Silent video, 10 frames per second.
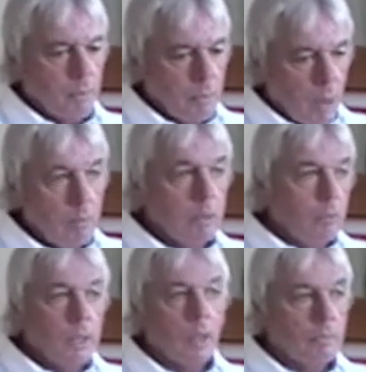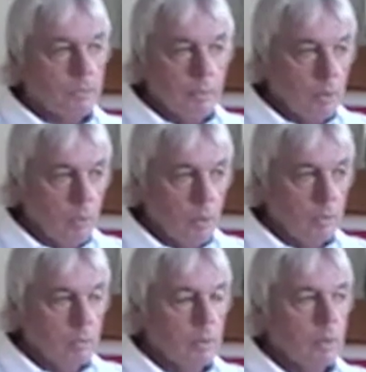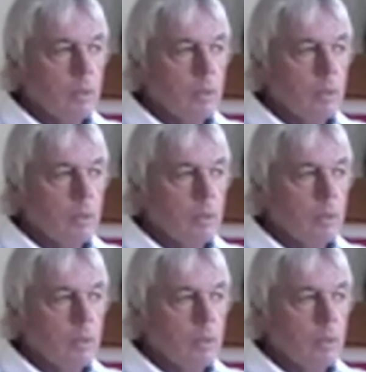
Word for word: the moment we come from the womb